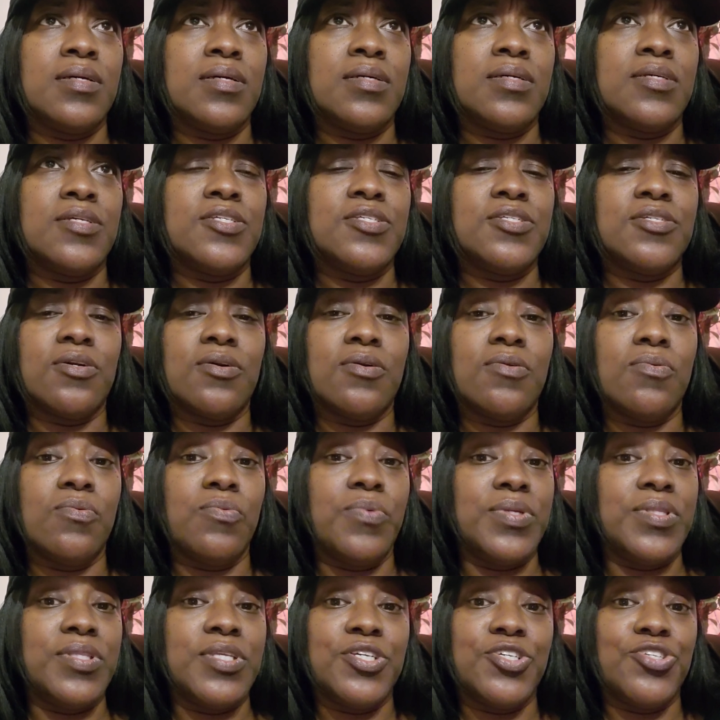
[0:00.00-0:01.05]
so
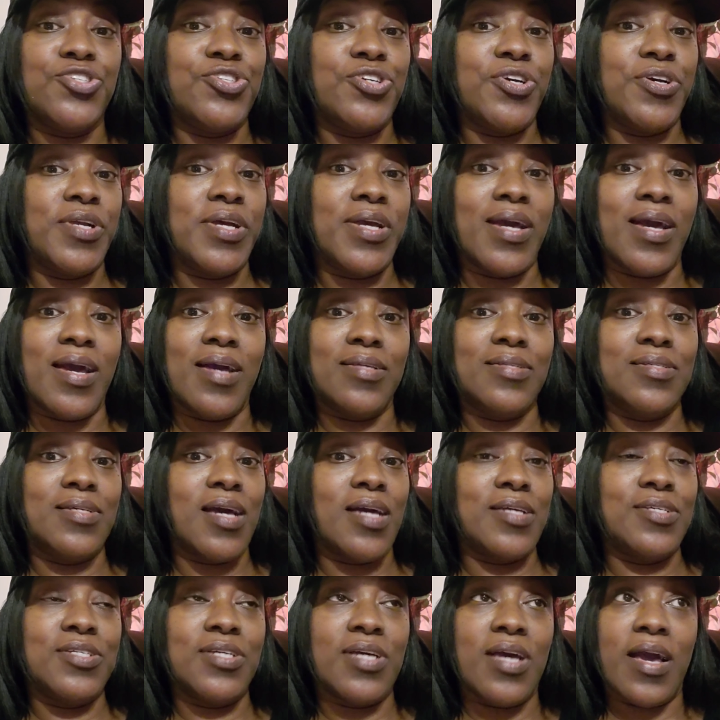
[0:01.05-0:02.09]
with this journey, I
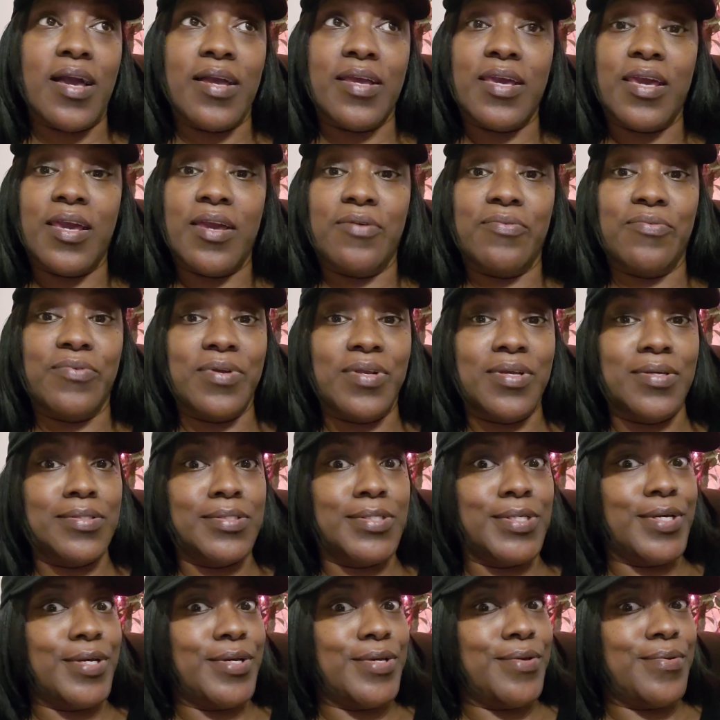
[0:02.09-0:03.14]
can't really
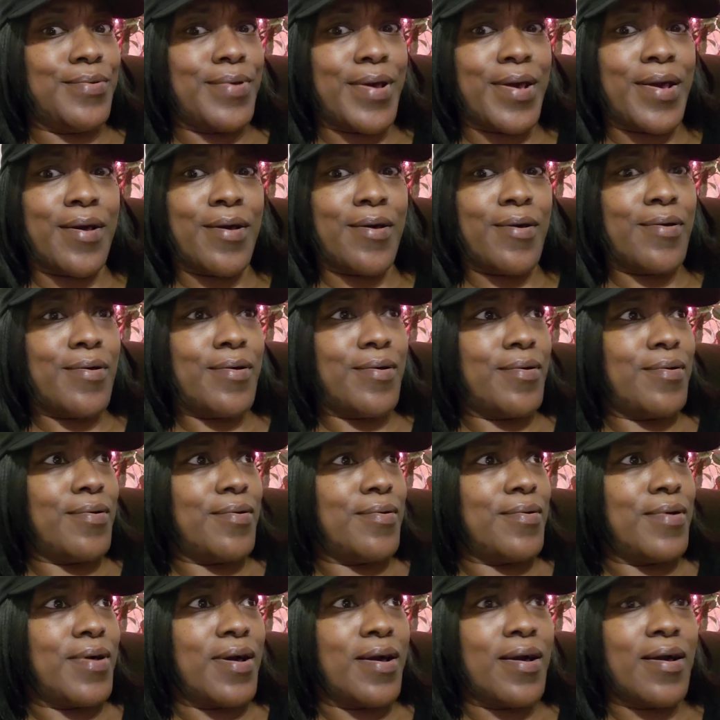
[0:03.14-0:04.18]
tell you
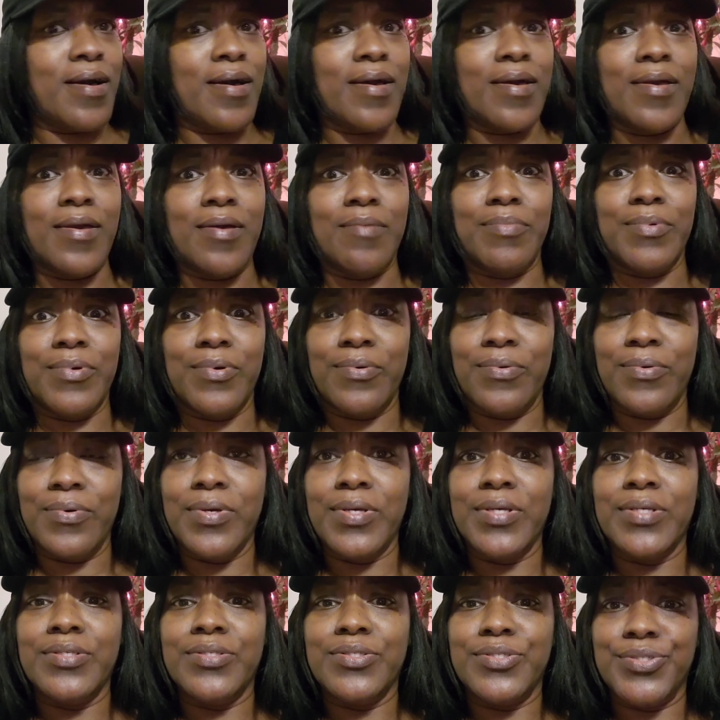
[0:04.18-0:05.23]
how I am
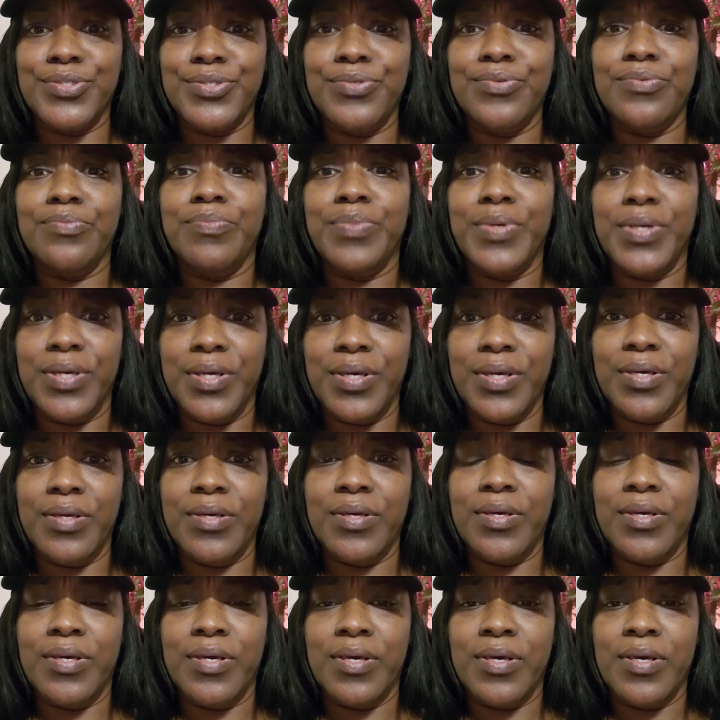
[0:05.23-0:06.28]
going to be,
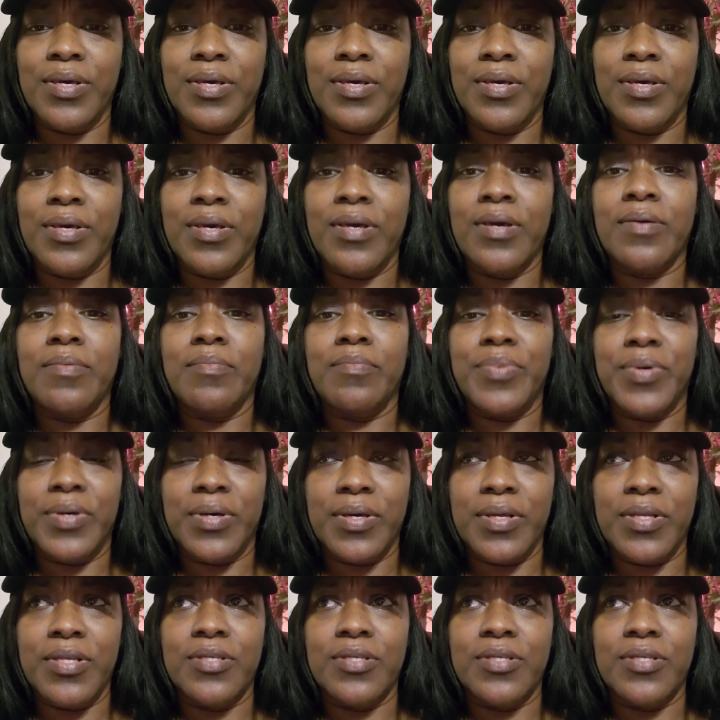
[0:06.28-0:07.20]
but